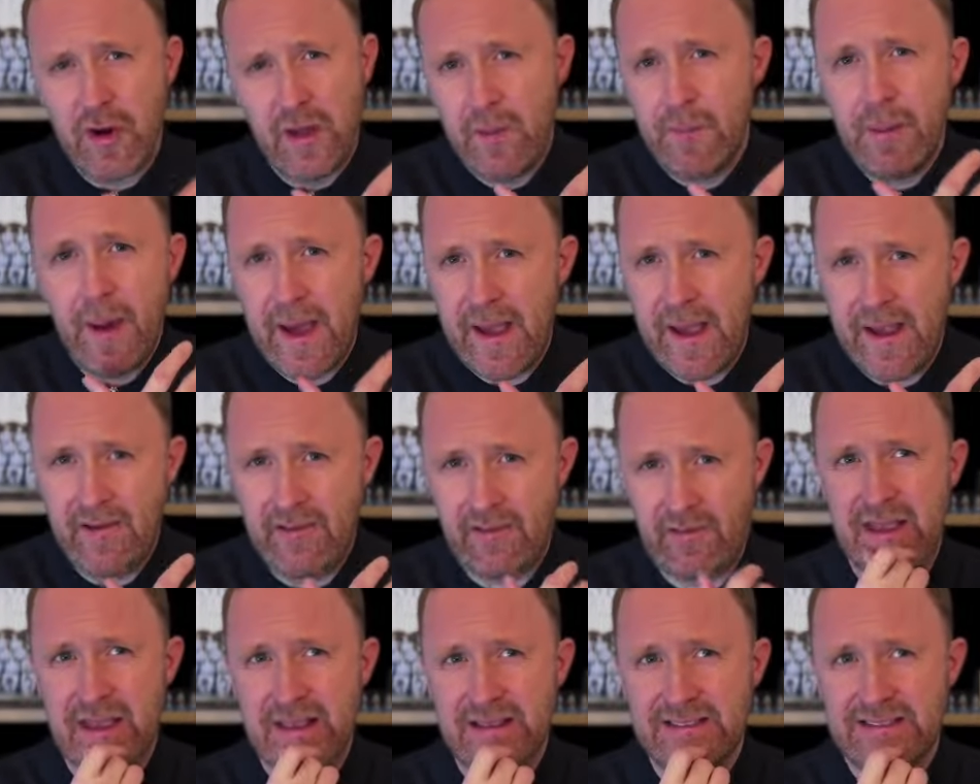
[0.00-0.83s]
at
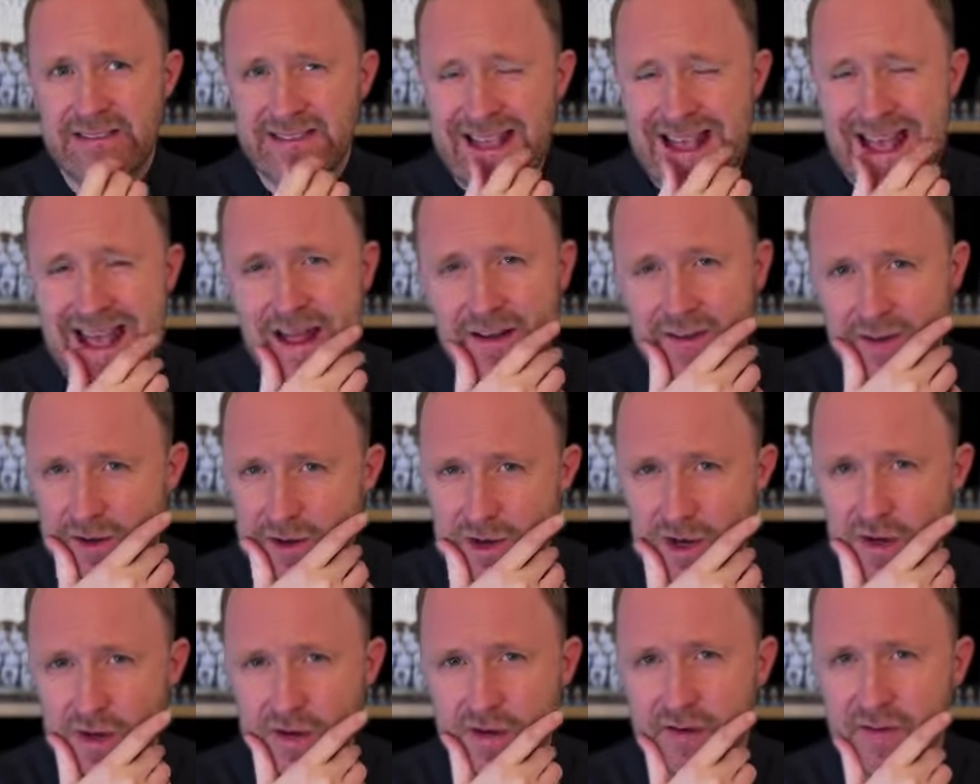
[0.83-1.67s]
pace. He scared a
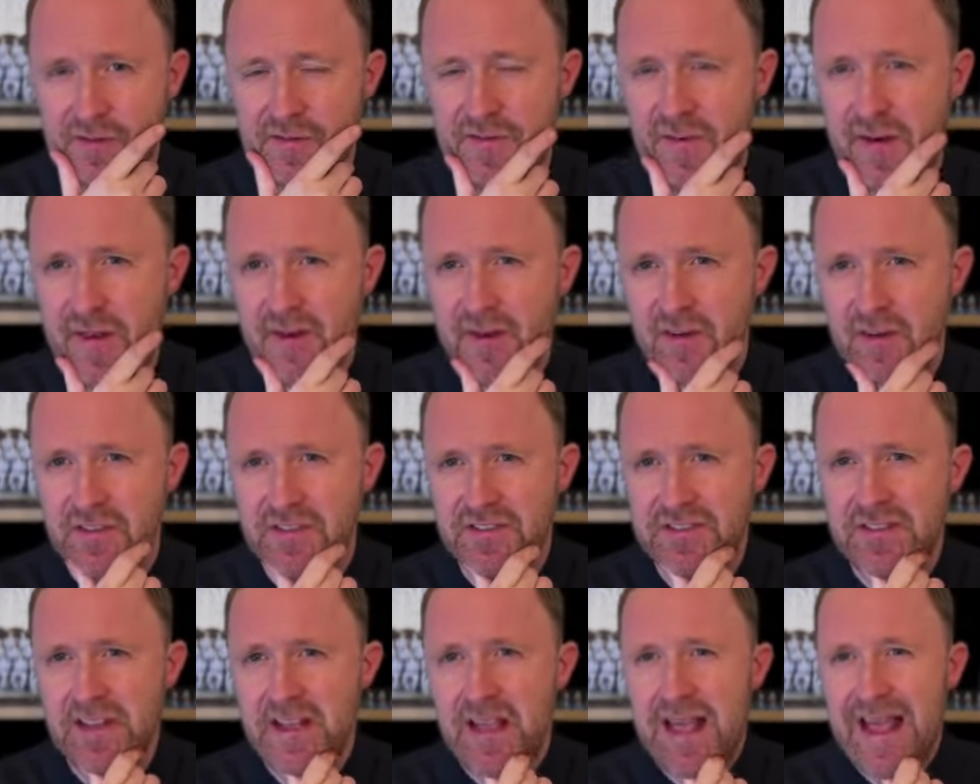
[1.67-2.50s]
lot of
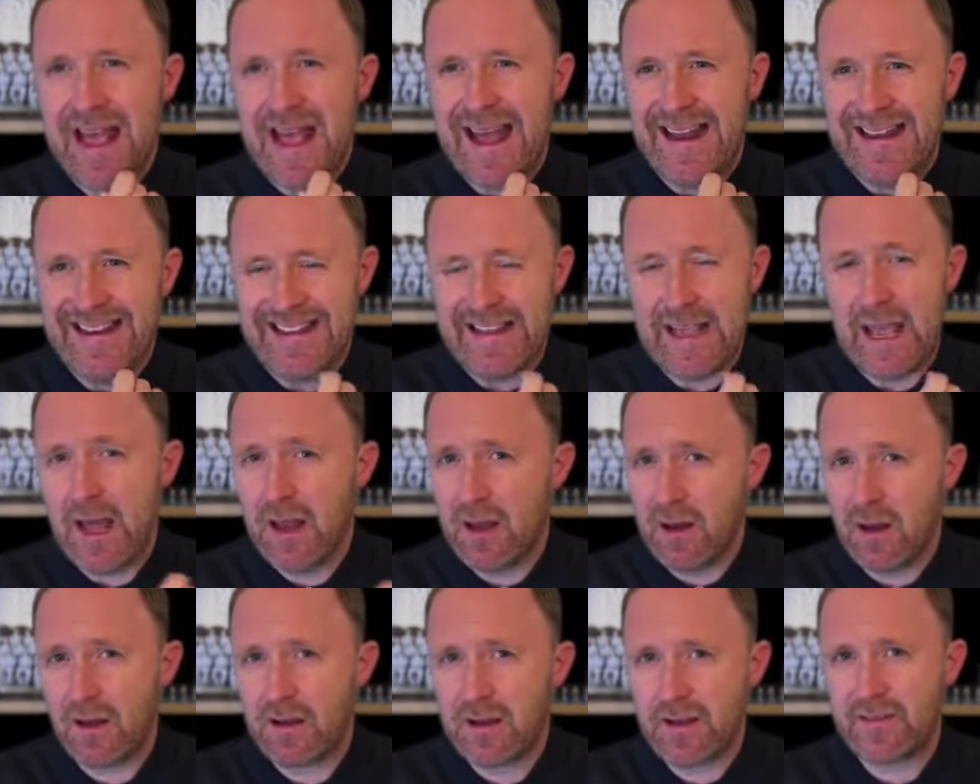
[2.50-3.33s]
defenders. And
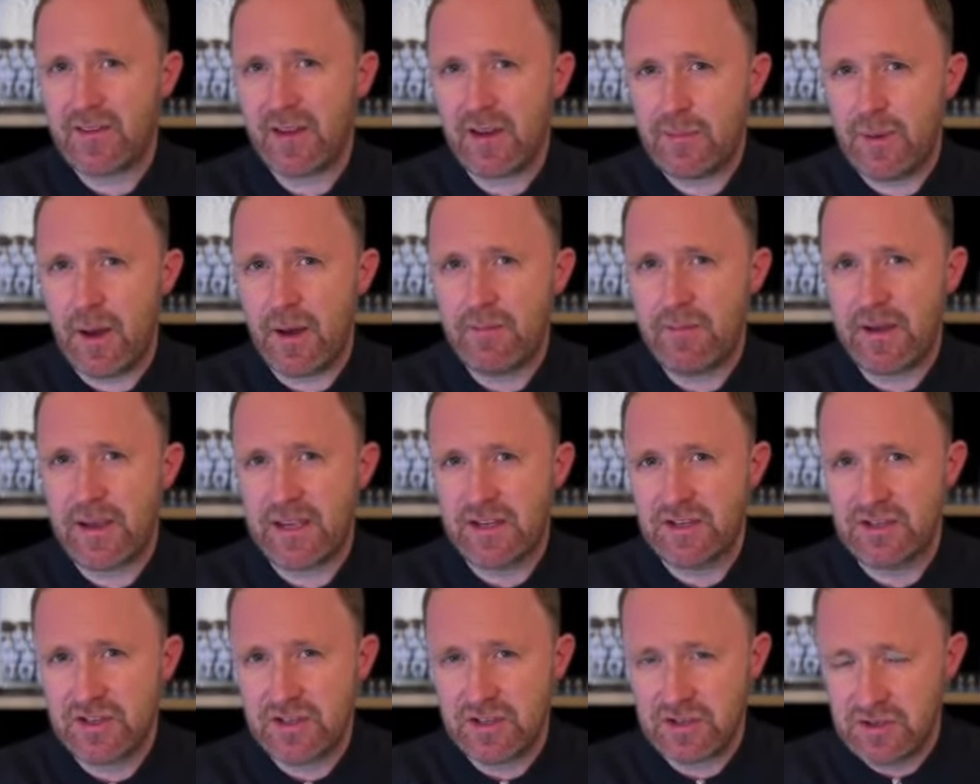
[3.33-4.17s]
again, like I said about Mickey
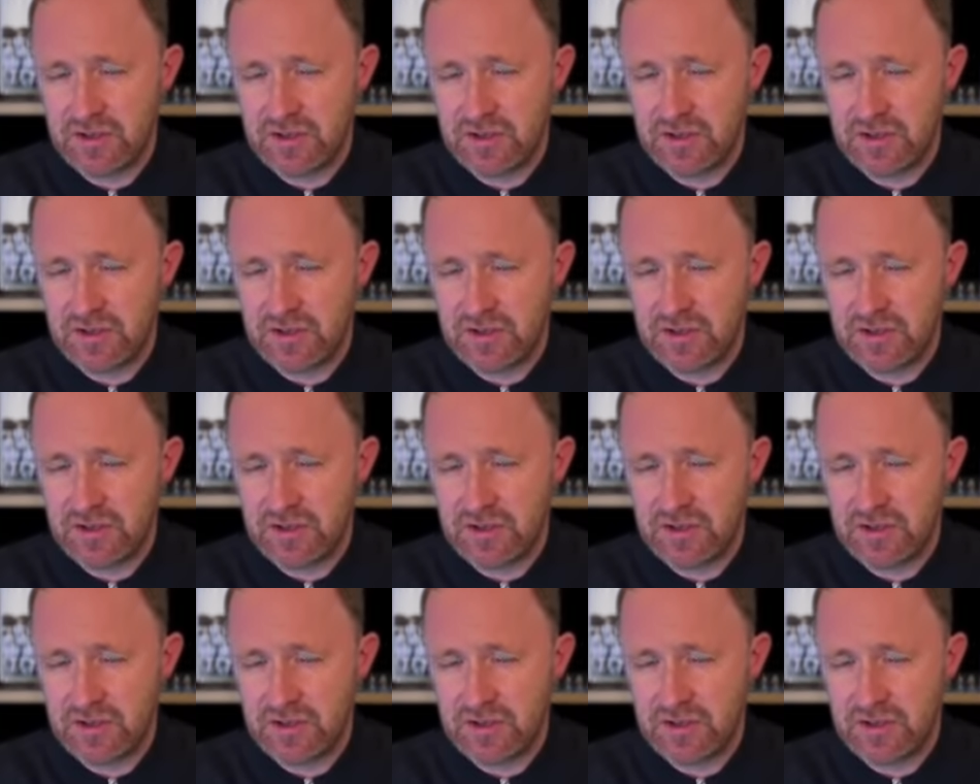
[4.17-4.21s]
Ginn,